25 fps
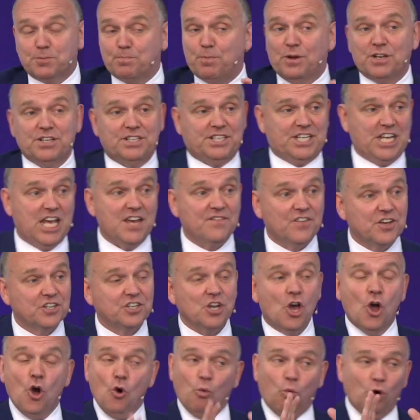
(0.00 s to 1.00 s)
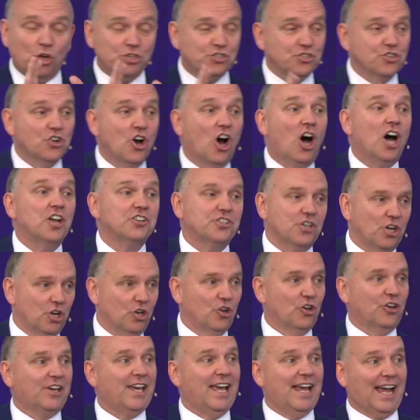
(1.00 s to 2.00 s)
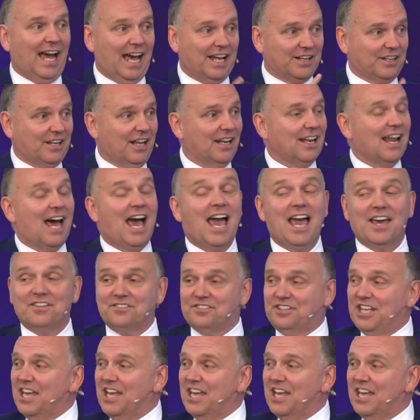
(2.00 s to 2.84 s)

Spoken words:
But David was not looking at Goliath.